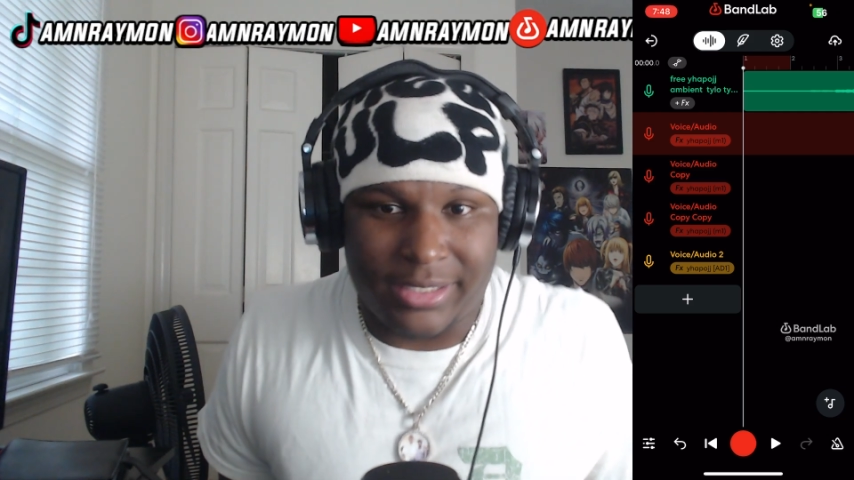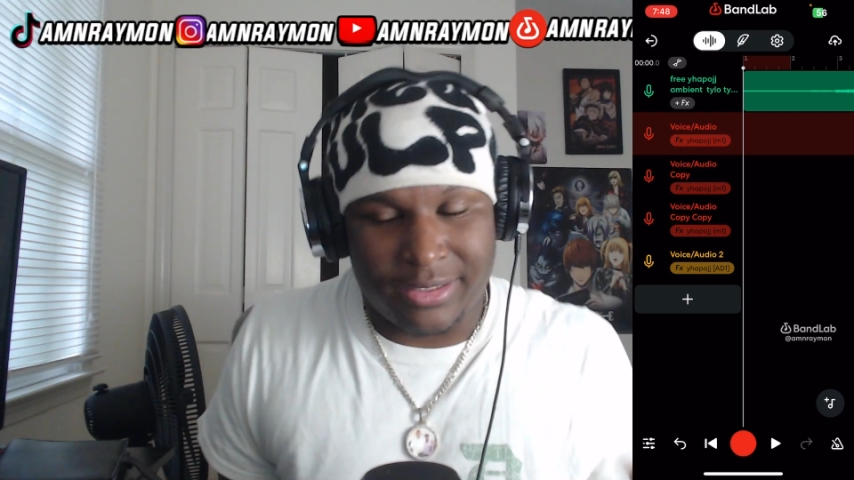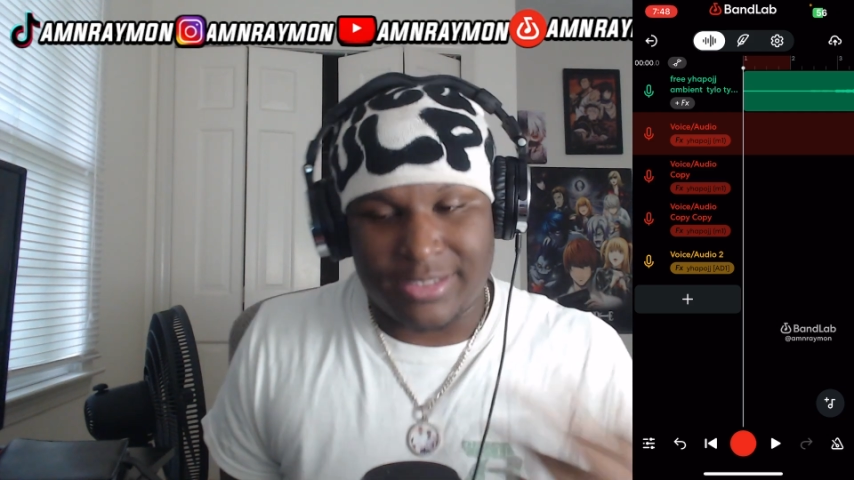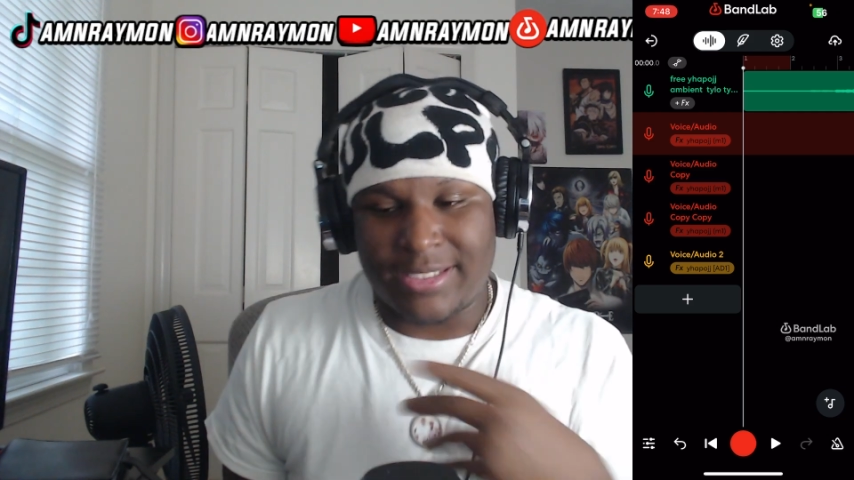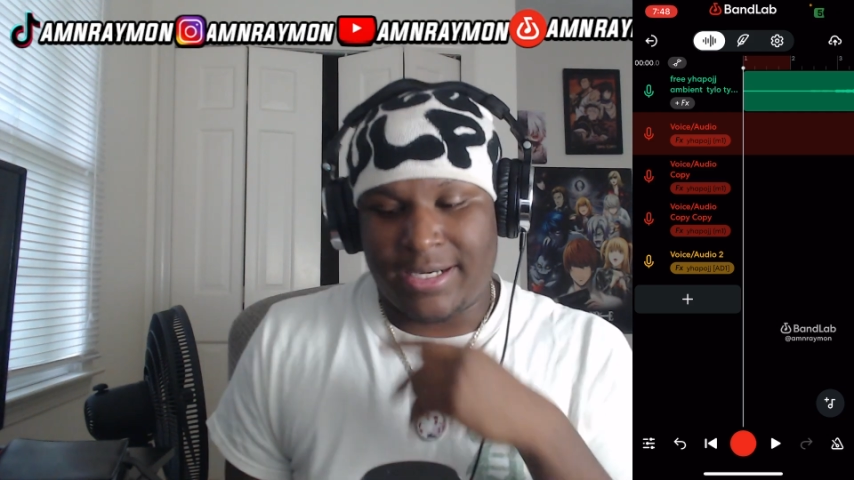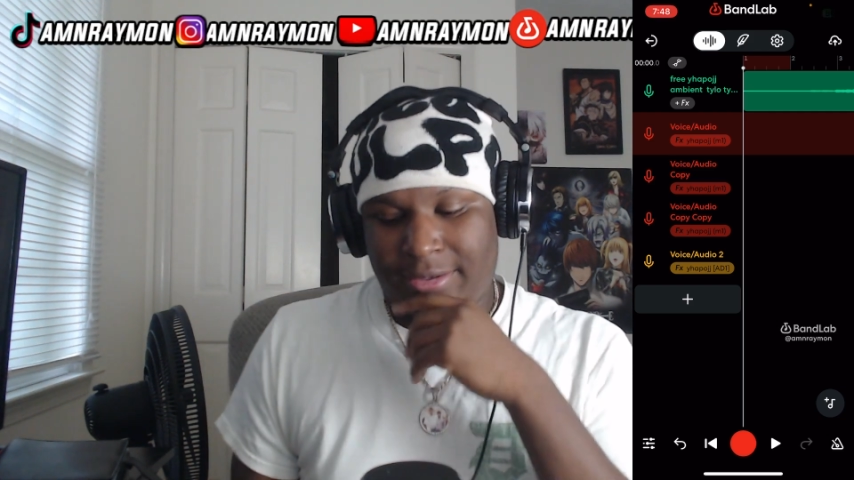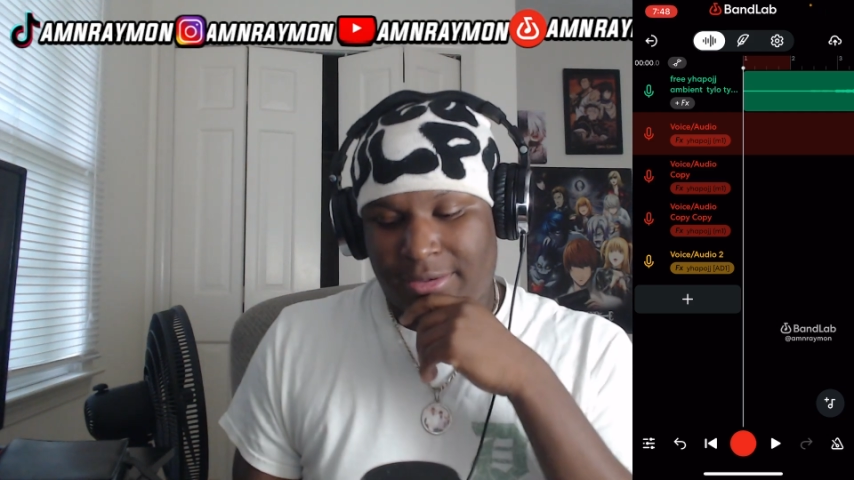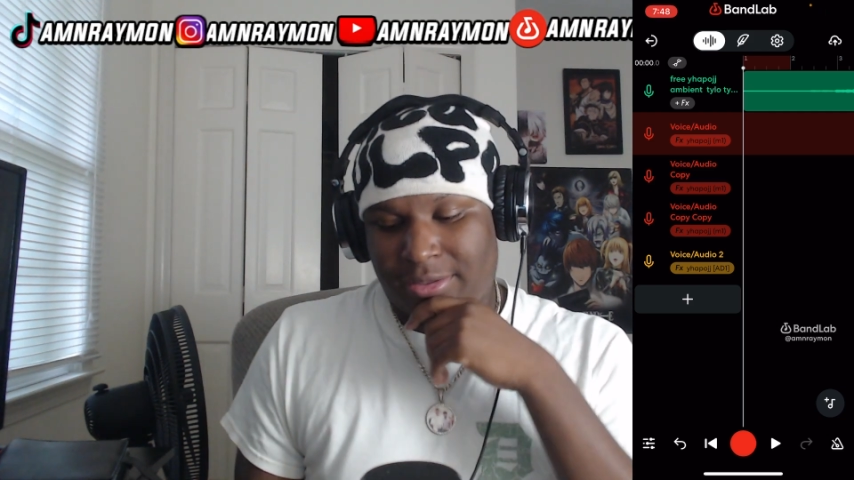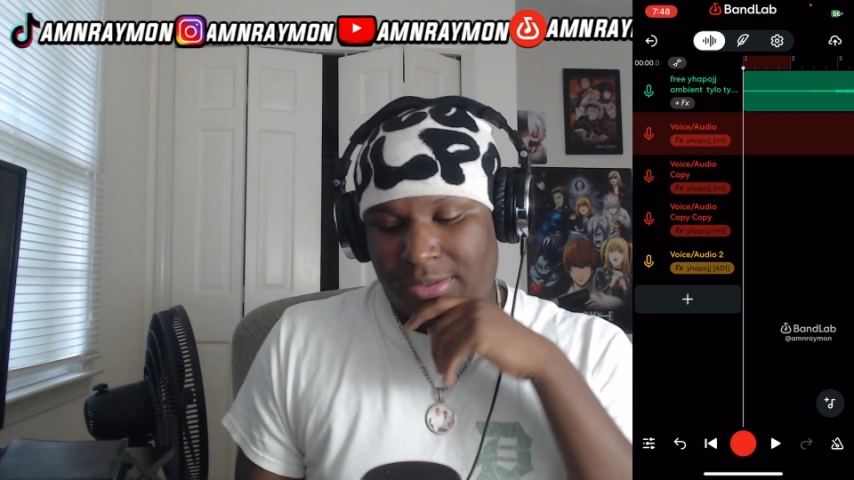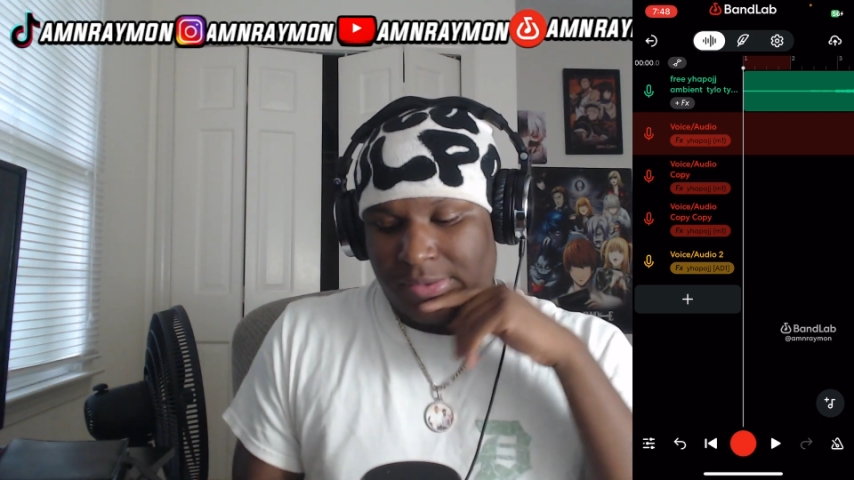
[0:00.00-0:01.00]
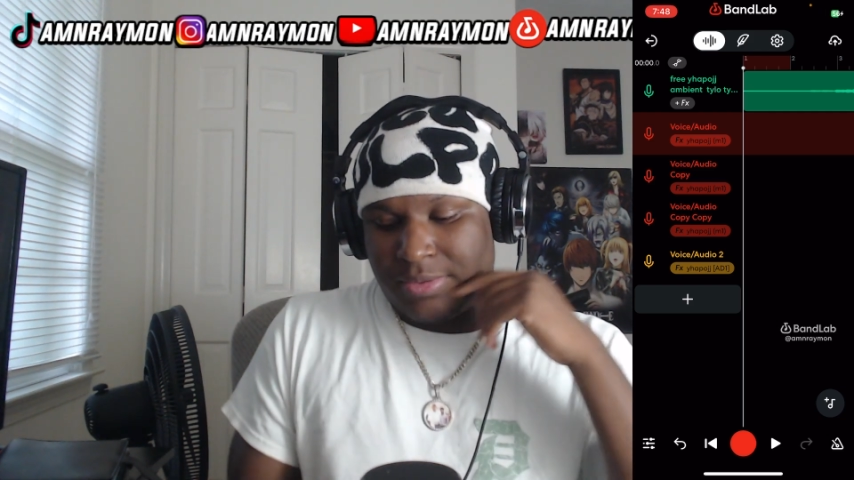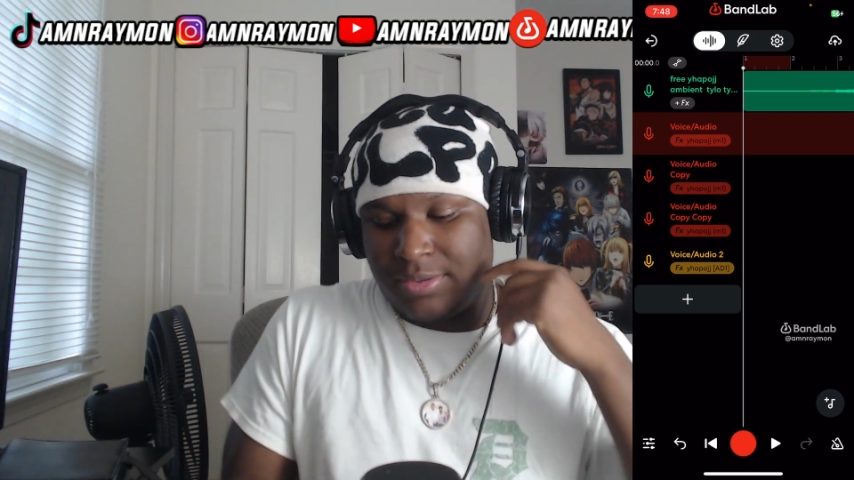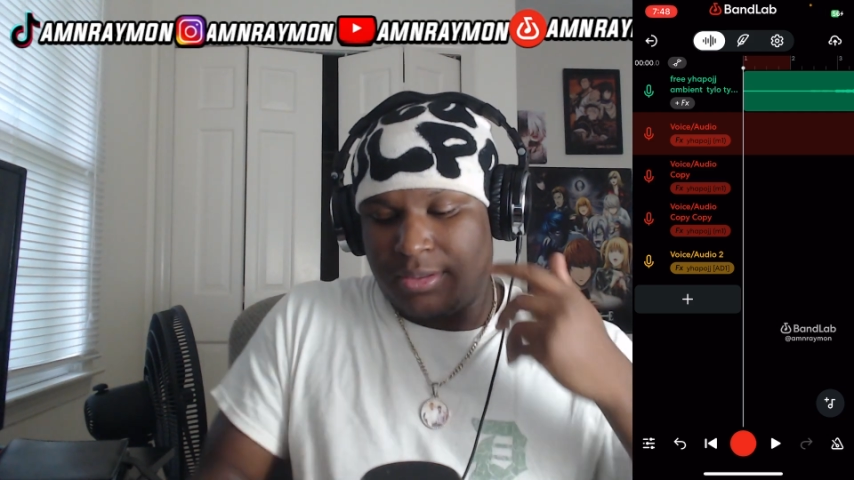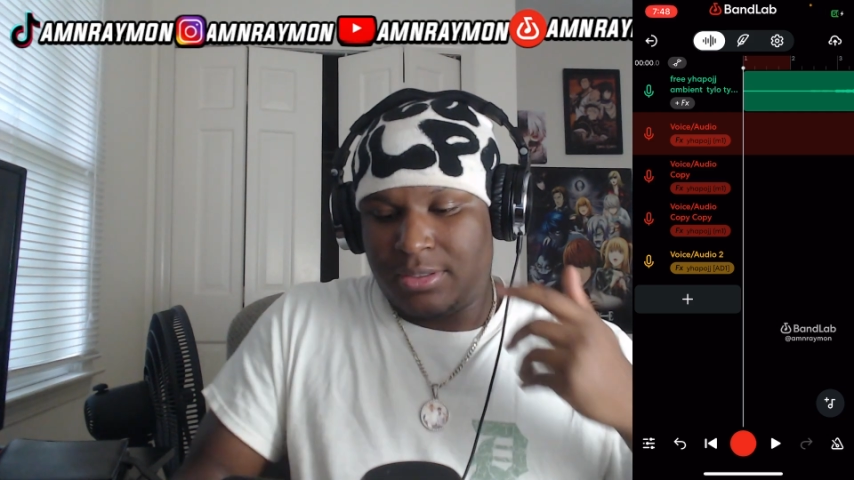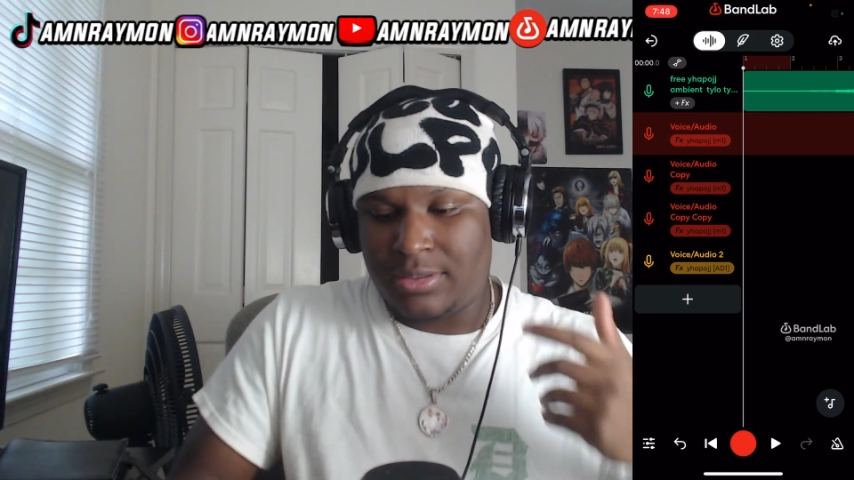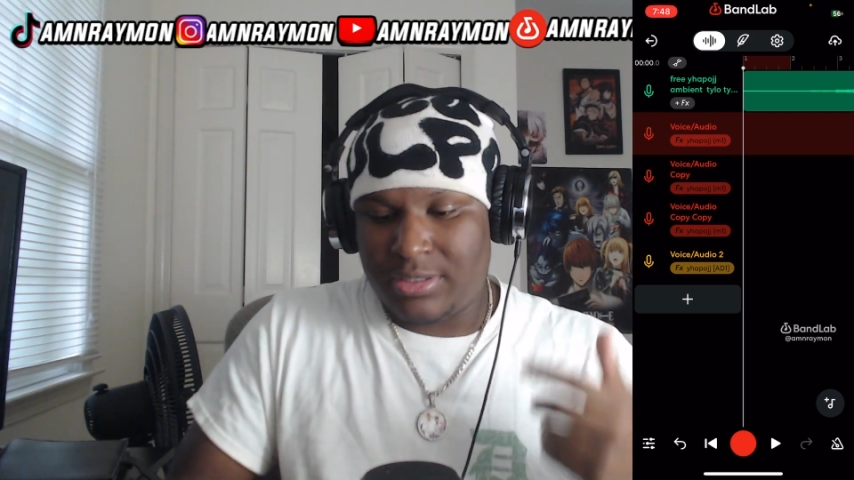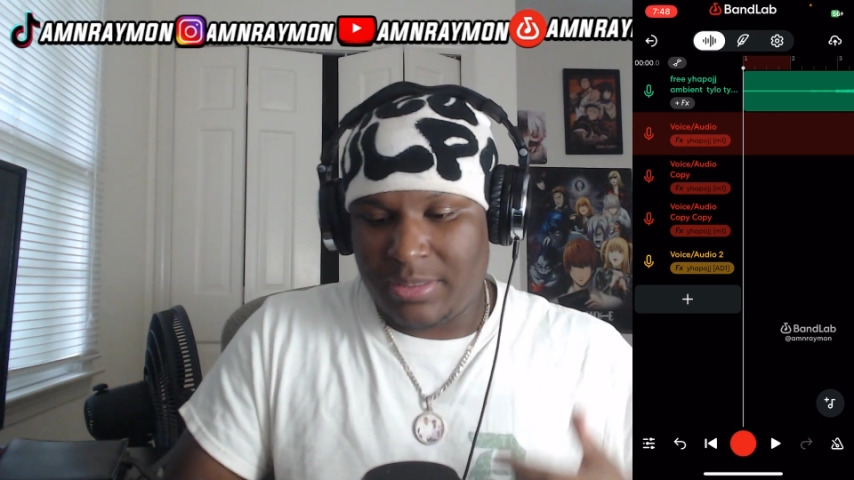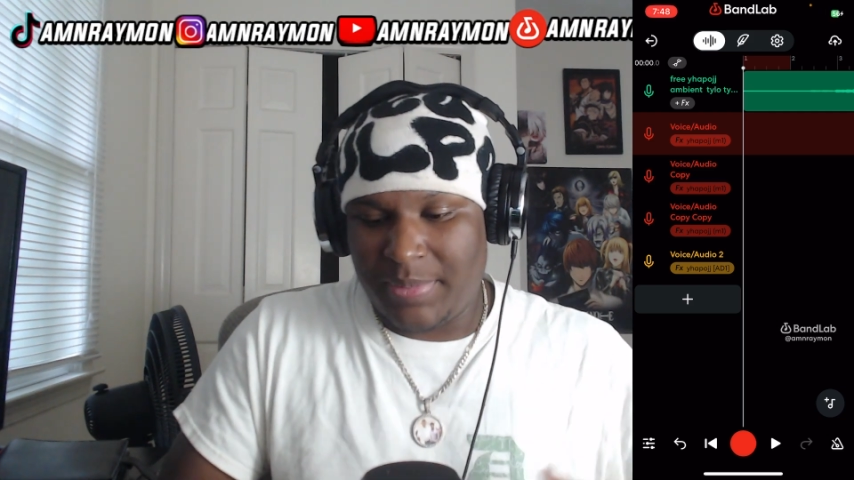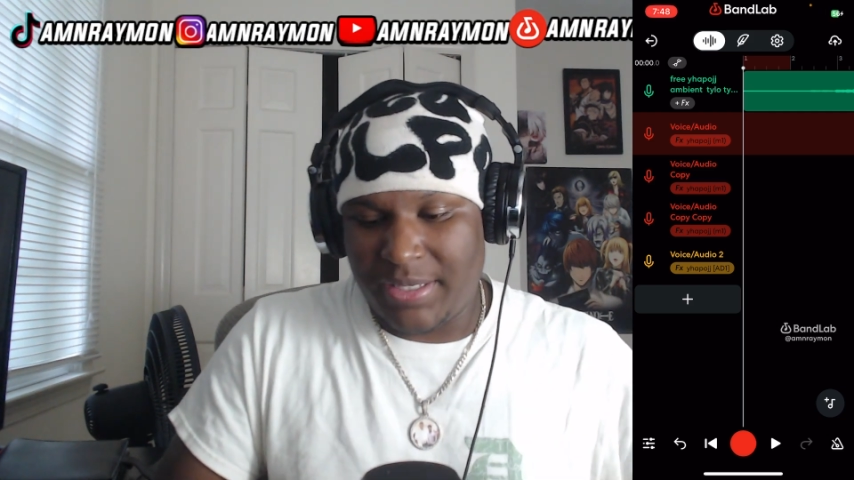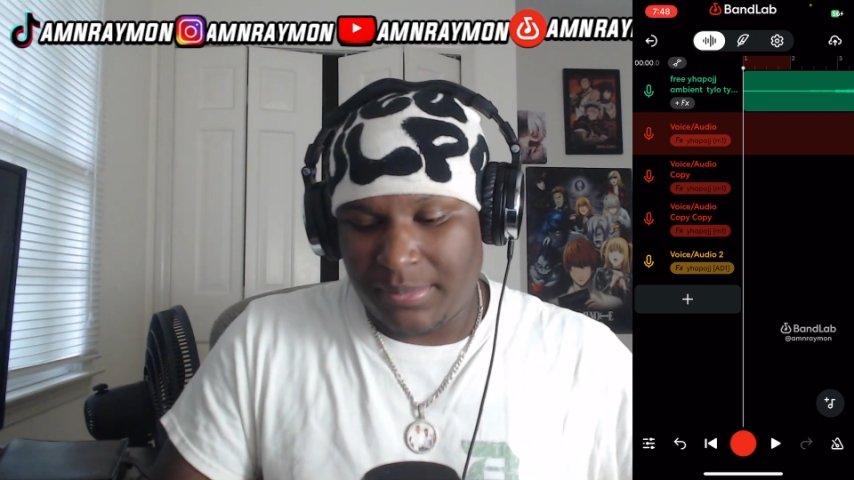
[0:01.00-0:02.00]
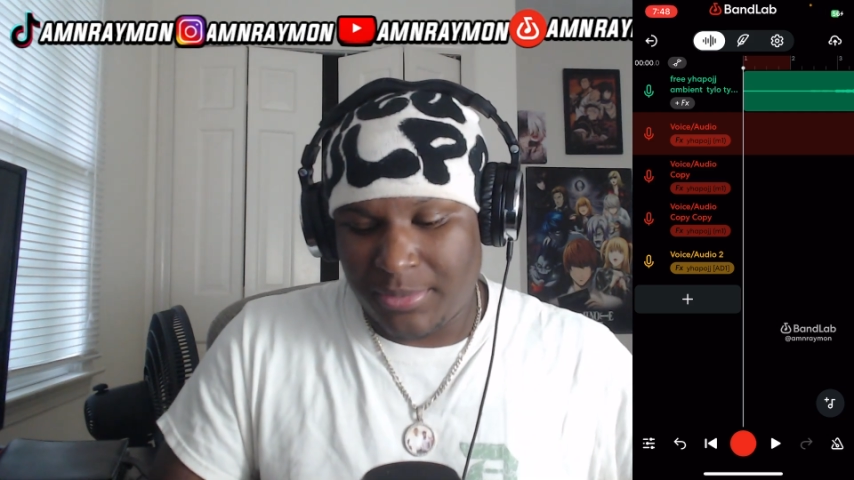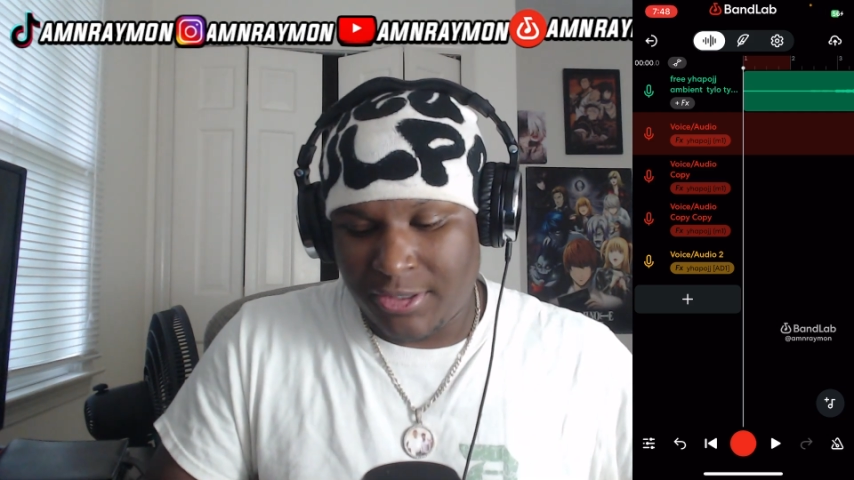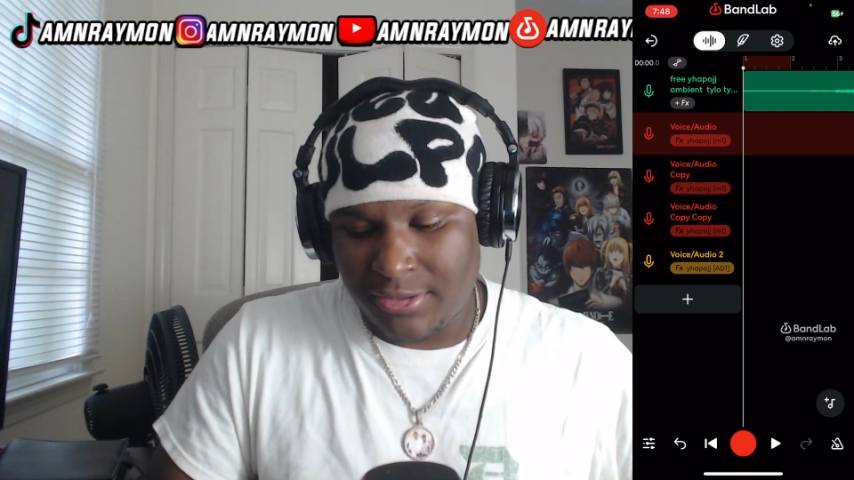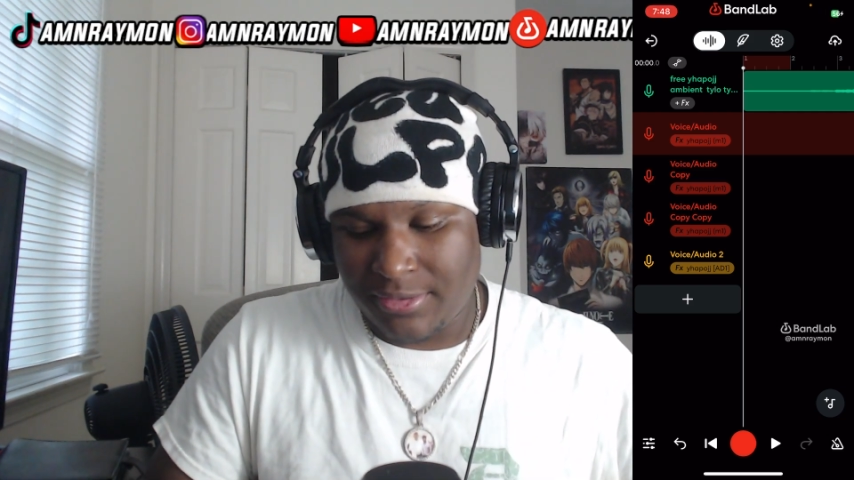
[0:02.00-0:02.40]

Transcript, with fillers: Let's get it. Take me up, bruh.